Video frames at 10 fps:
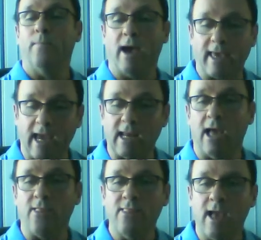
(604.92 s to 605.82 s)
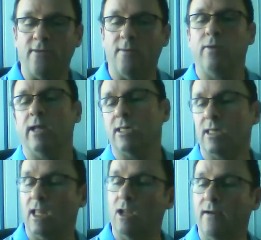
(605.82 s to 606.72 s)
Again, another plus
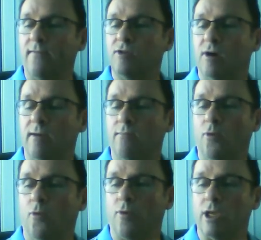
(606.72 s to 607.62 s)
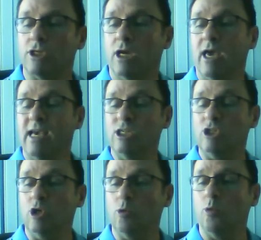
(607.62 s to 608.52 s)
of a lifetime mortgage.
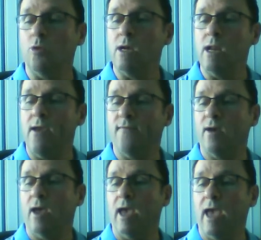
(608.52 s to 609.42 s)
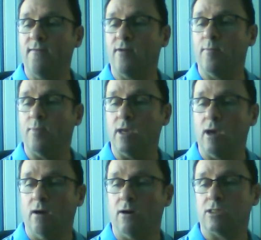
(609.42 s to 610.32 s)
You will never, ever be
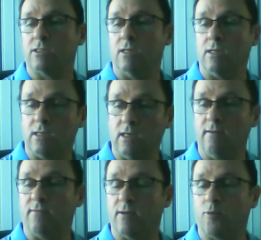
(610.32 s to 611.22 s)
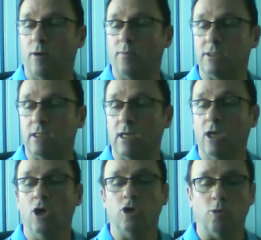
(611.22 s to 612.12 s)
asked to leave the property.
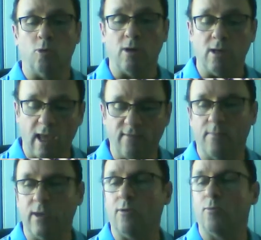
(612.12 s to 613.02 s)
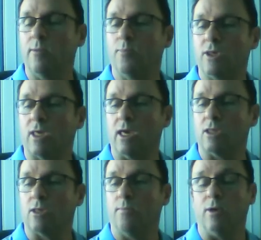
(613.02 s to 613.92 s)
You will never be
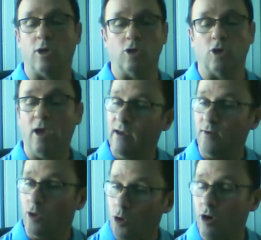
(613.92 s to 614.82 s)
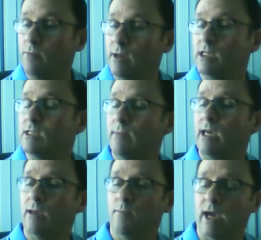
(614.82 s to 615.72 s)
repossessed, because if you're not committed to
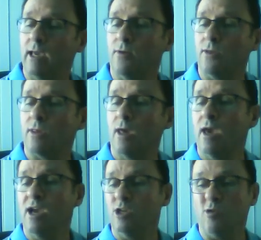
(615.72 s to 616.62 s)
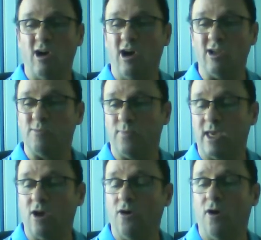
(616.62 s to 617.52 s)
making payments, they
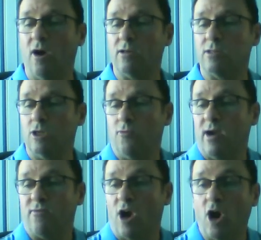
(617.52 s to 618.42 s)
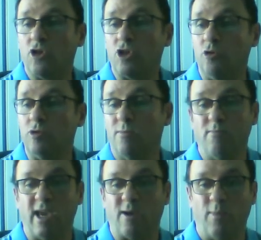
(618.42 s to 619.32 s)
can't turn around and ask you to
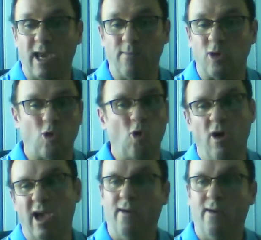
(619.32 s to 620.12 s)
make payments or